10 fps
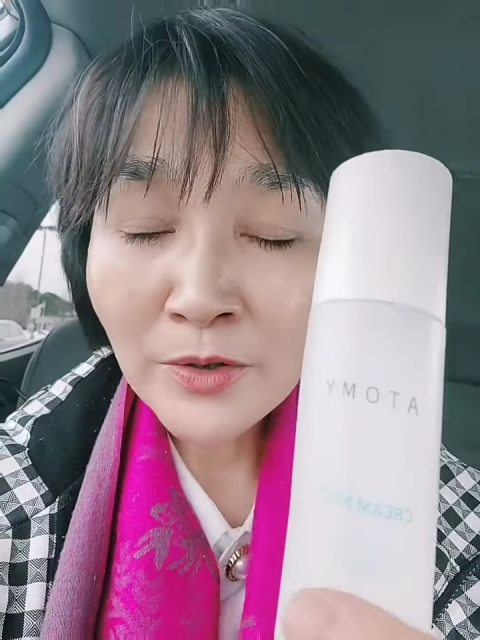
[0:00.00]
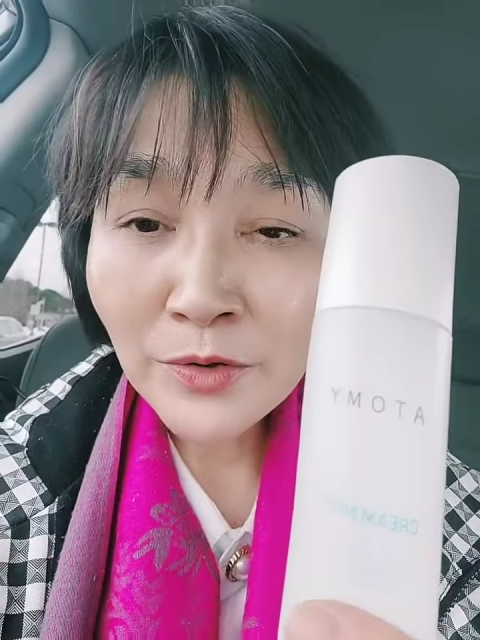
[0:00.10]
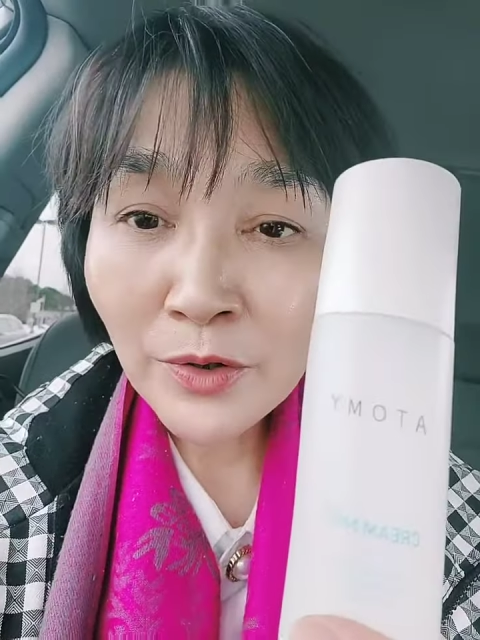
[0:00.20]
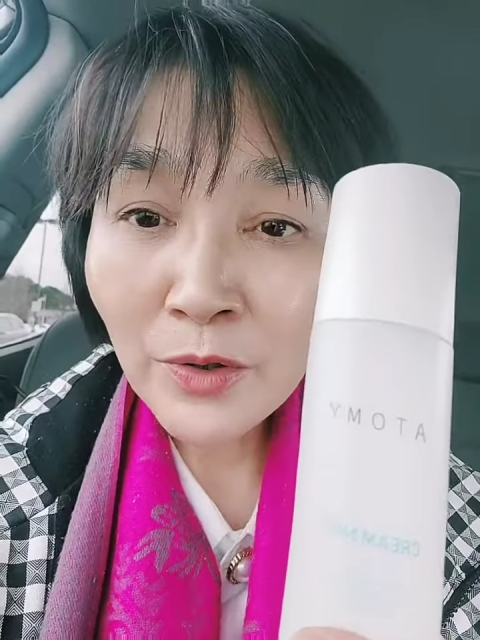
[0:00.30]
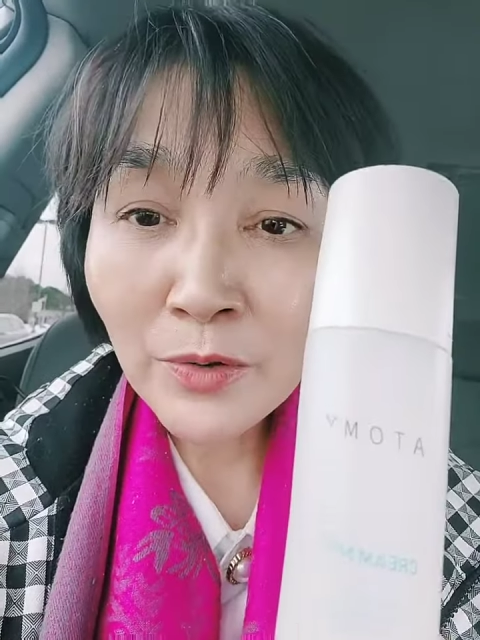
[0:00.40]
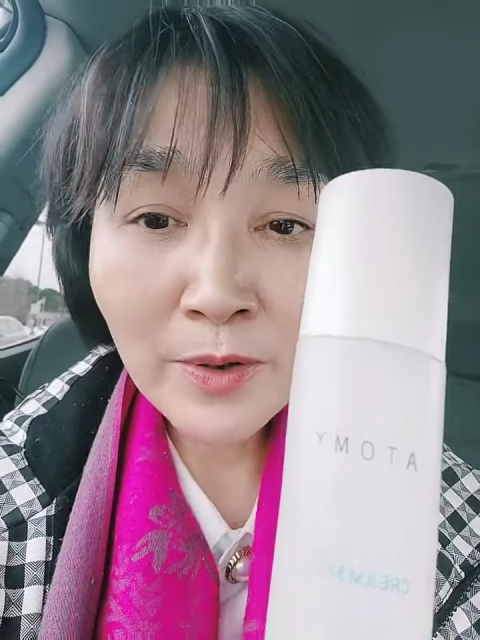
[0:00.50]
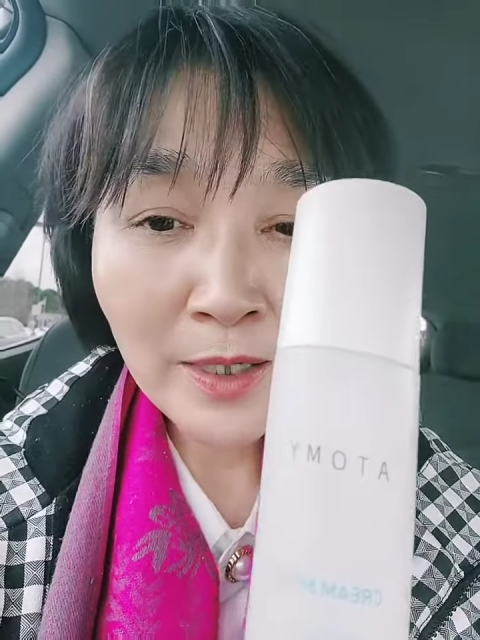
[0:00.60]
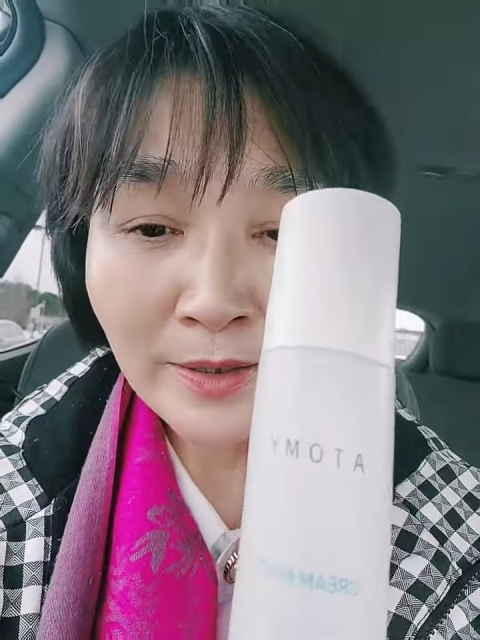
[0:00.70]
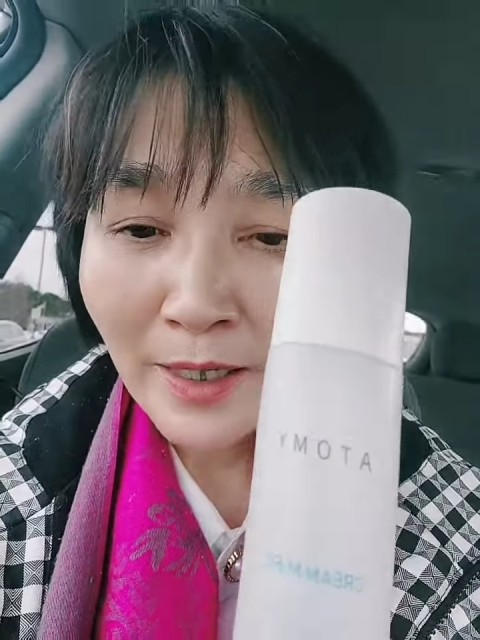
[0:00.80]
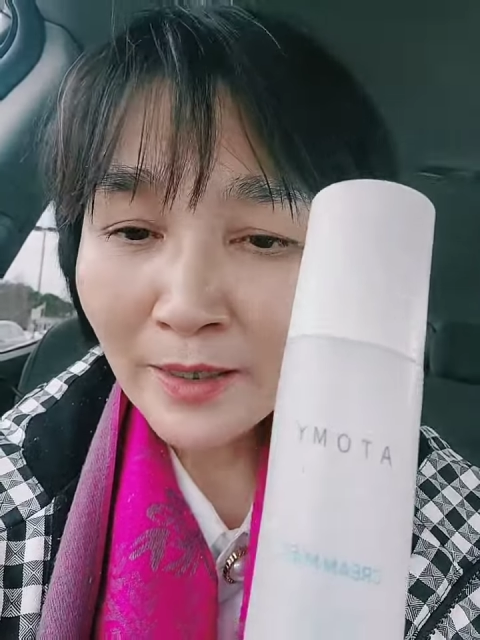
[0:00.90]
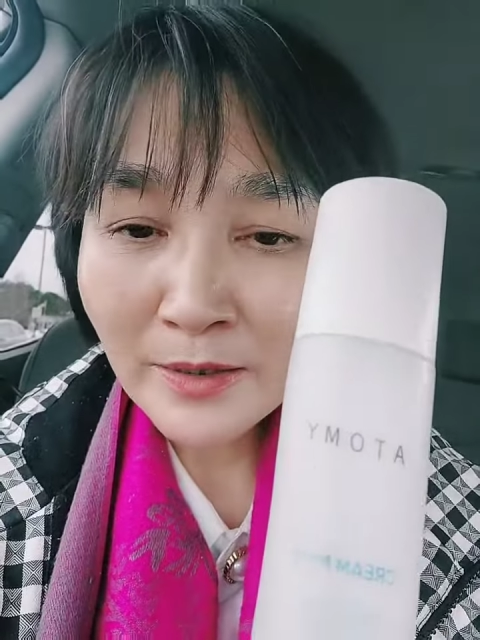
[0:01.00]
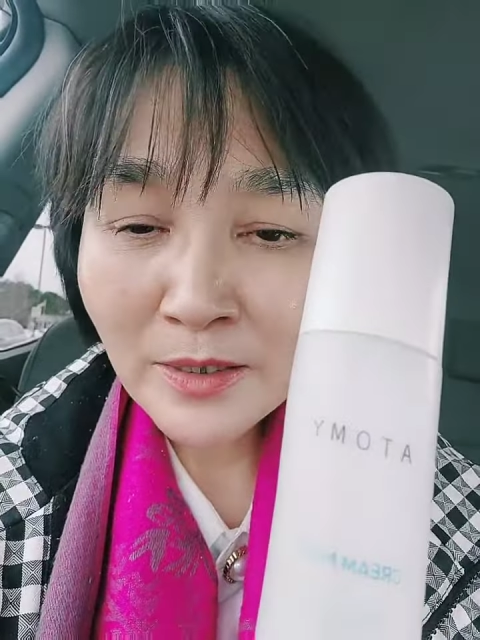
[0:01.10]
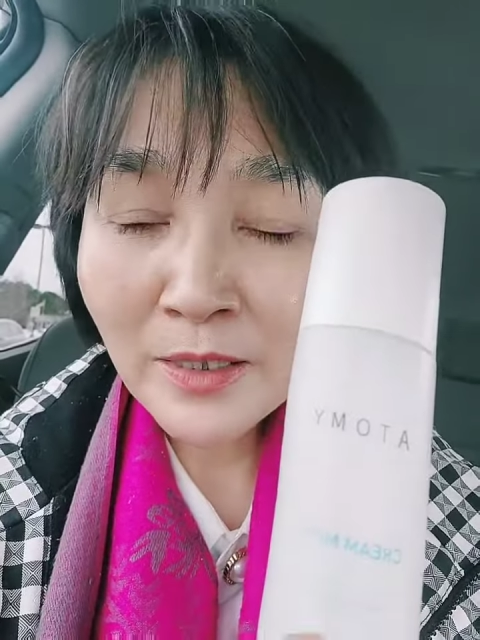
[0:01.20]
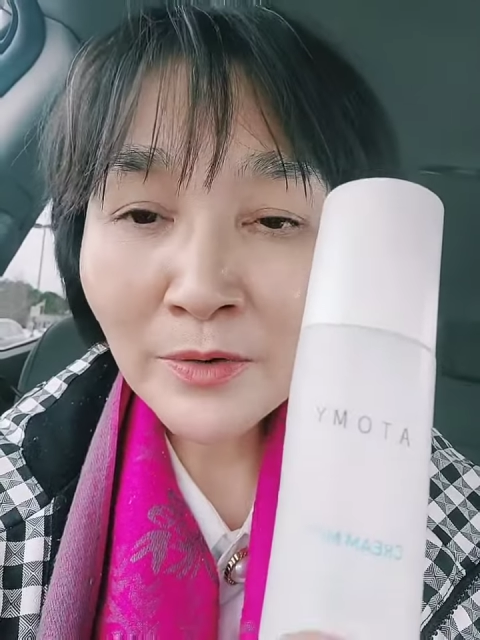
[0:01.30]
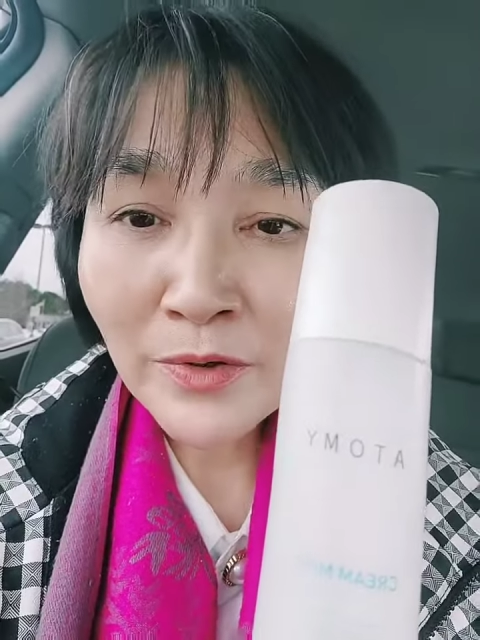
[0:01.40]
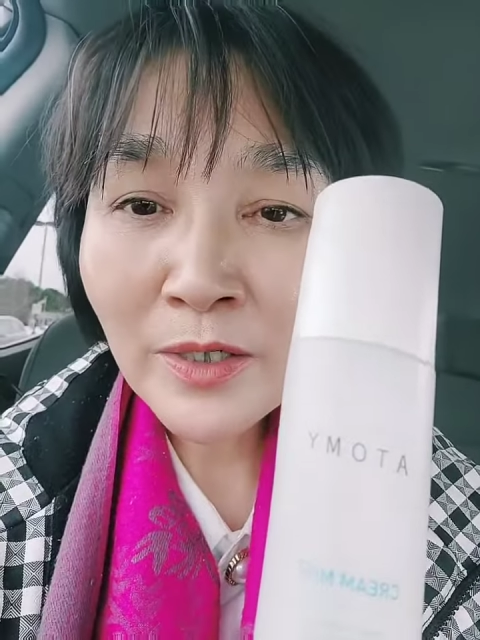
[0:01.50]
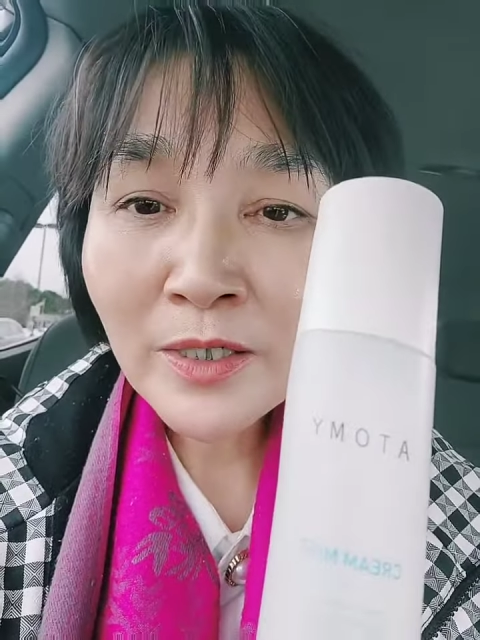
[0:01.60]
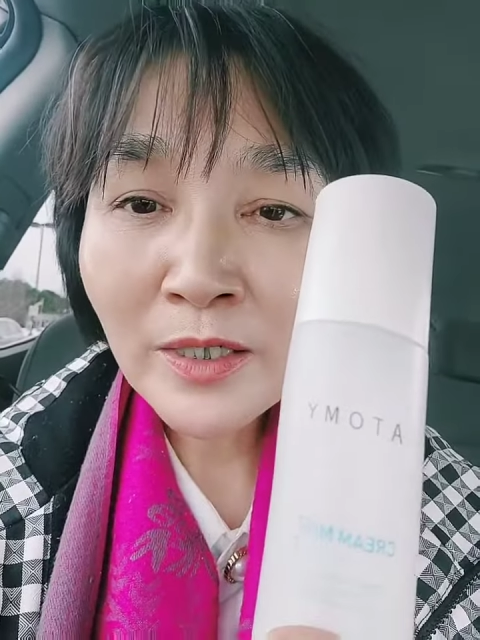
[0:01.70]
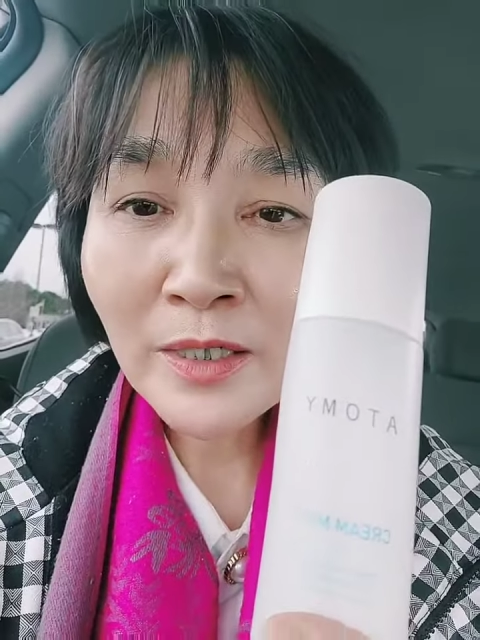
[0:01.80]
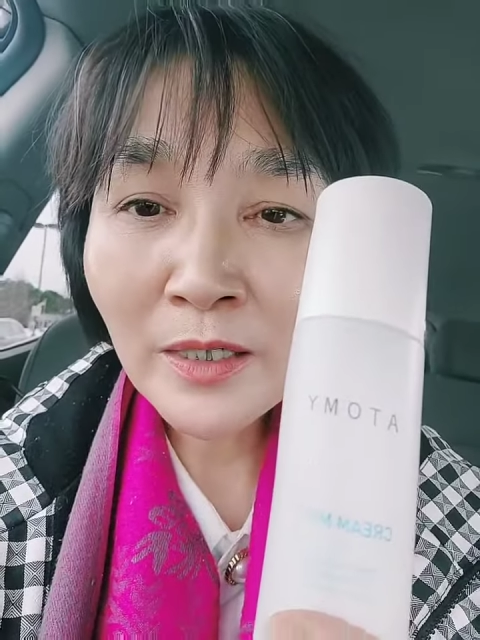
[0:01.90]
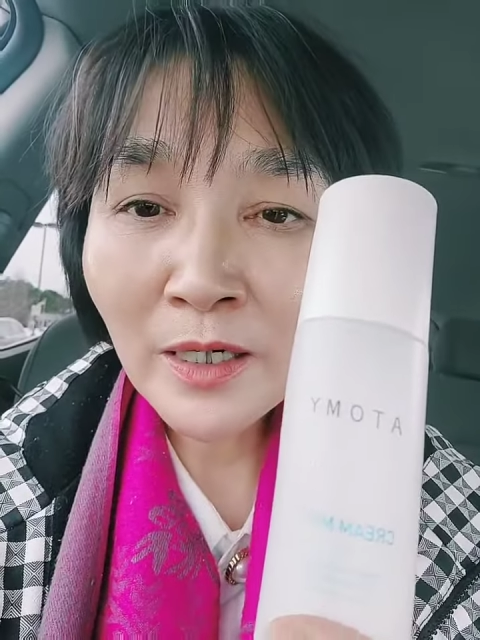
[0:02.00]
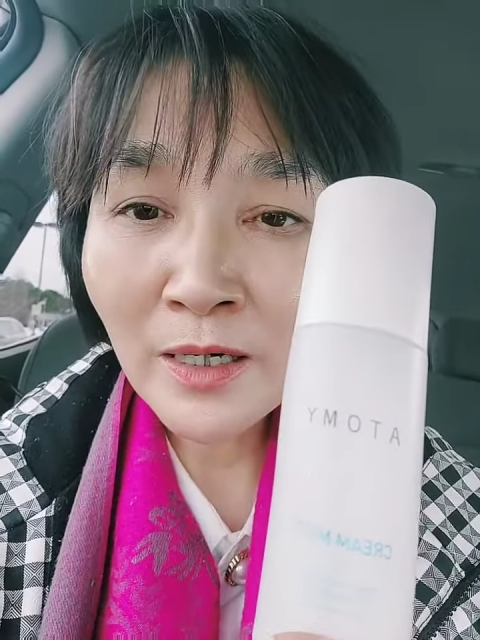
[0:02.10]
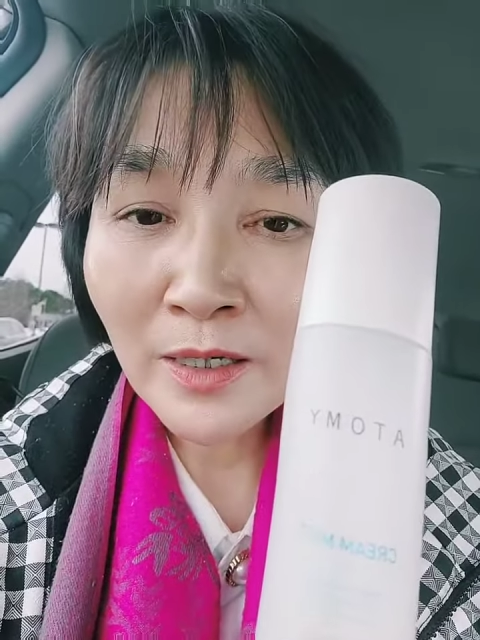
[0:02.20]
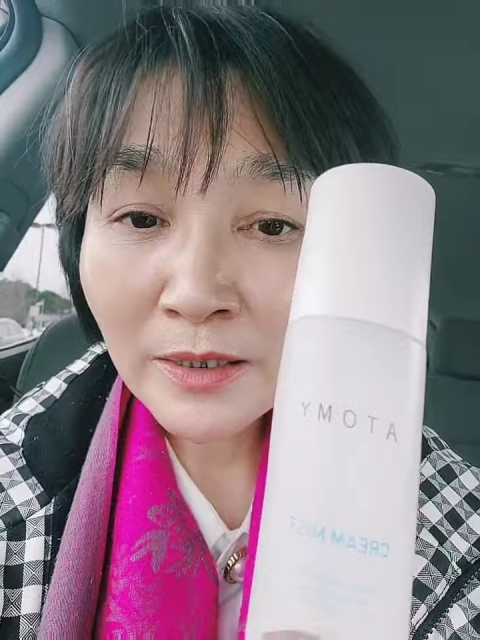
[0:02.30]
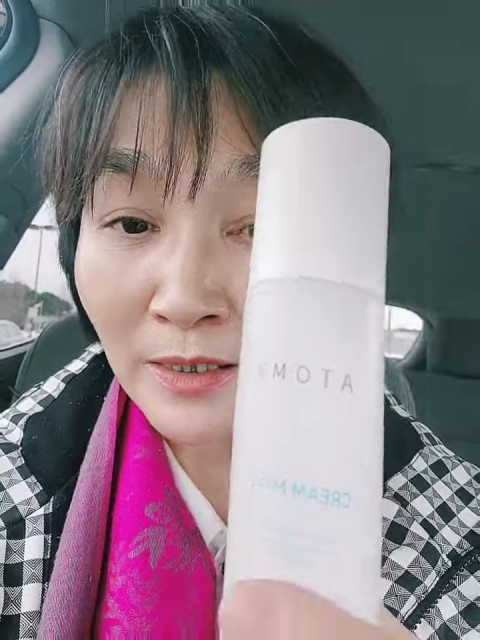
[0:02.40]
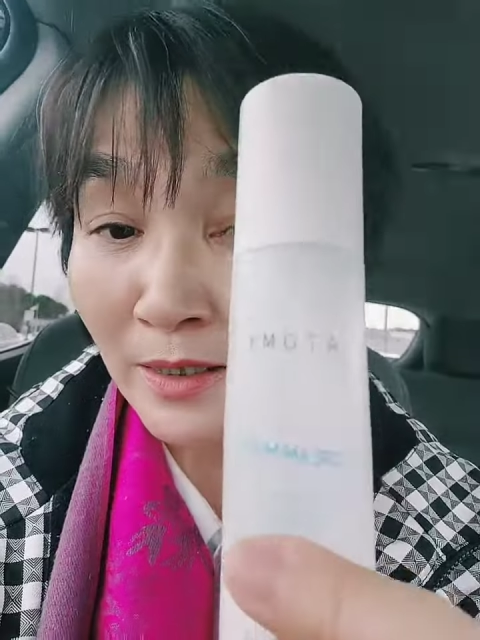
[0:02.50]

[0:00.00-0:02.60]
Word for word: so uh, yeah it's like a really uh,